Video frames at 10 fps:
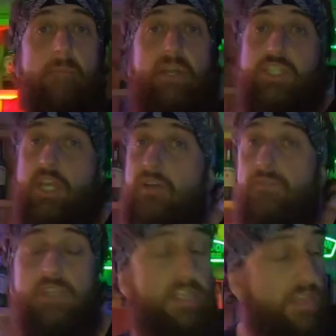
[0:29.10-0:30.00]
But you
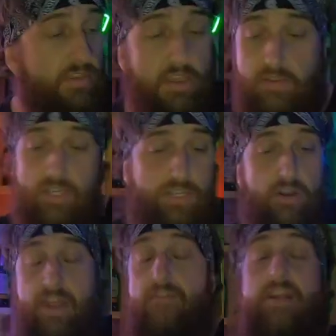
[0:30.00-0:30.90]

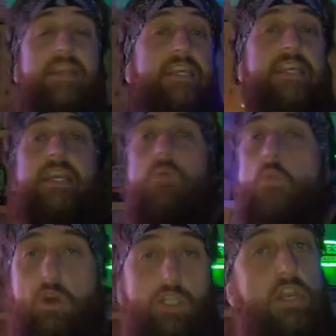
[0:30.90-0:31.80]
don't have anything you can
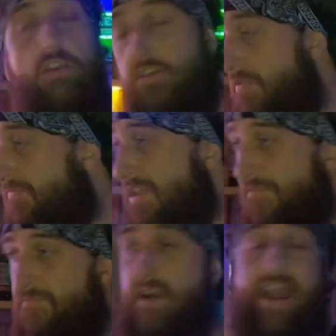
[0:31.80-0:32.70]
watch.
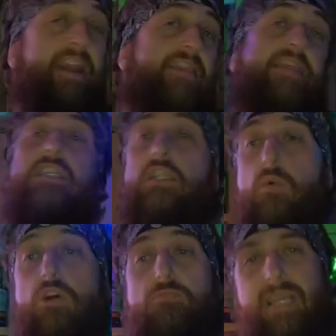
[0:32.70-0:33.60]
You've run out of things to
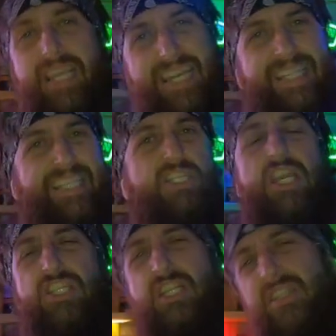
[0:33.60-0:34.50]
watch, but you need
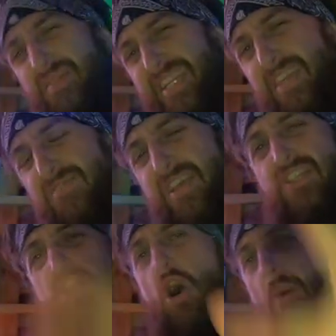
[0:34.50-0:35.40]
suggestions. I'm gonna give you a
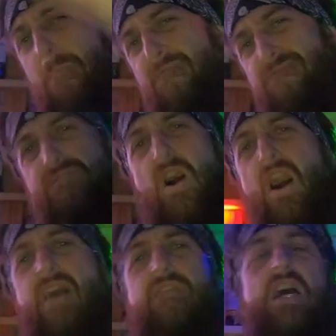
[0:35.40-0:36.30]
top
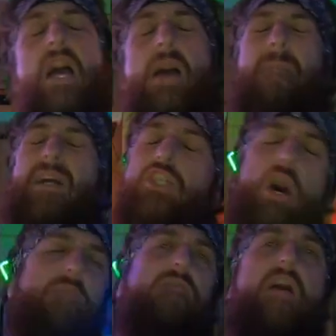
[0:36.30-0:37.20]
five. My
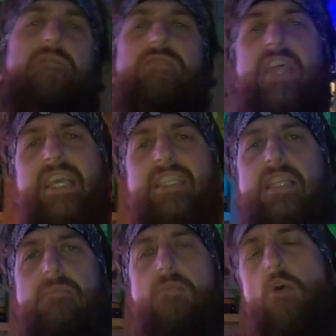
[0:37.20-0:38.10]
top five things at
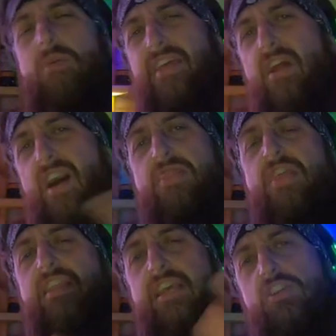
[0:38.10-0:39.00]
the moment that I
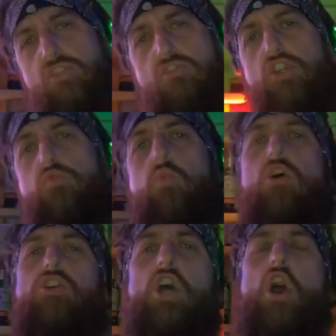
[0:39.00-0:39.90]
think that you should
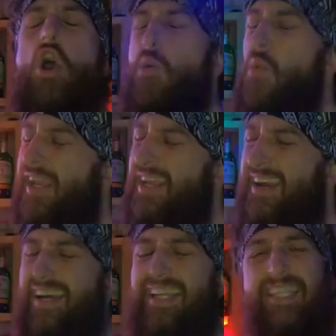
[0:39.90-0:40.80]
watch while you're
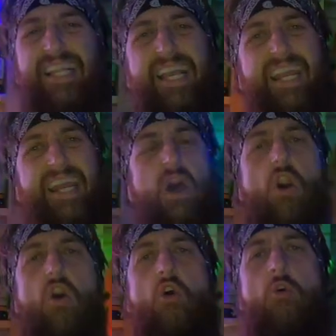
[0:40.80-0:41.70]
isolated at
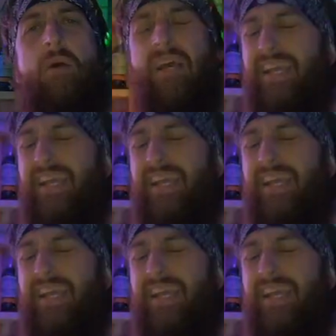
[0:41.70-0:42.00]
home.